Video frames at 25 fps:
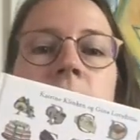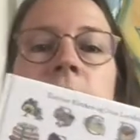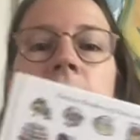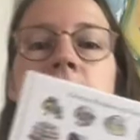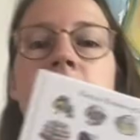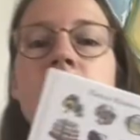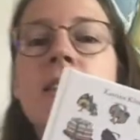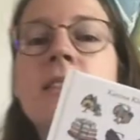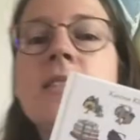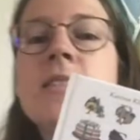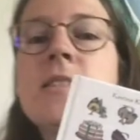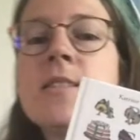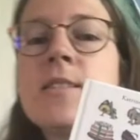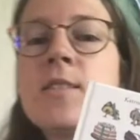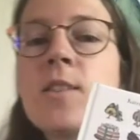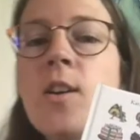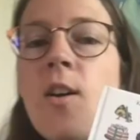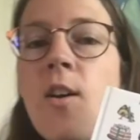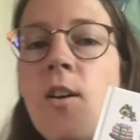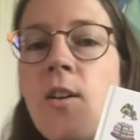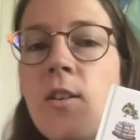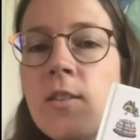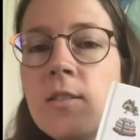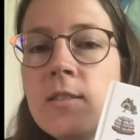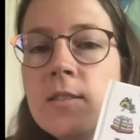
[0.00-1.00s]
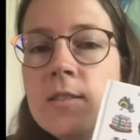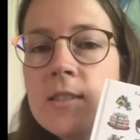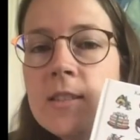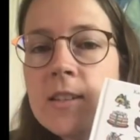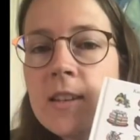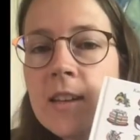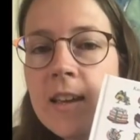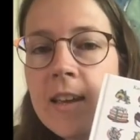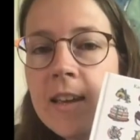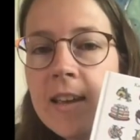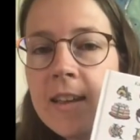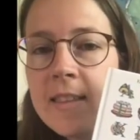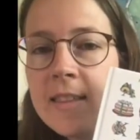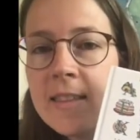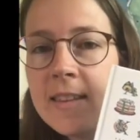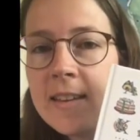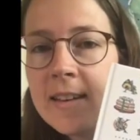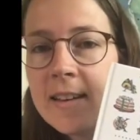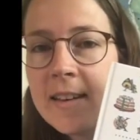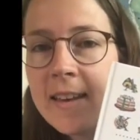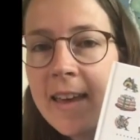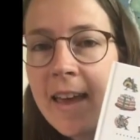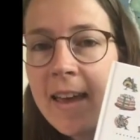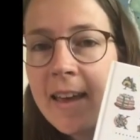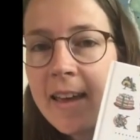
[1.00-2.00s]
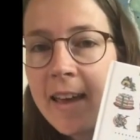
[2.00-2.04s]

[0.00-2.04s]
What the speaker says: and this is called the Kage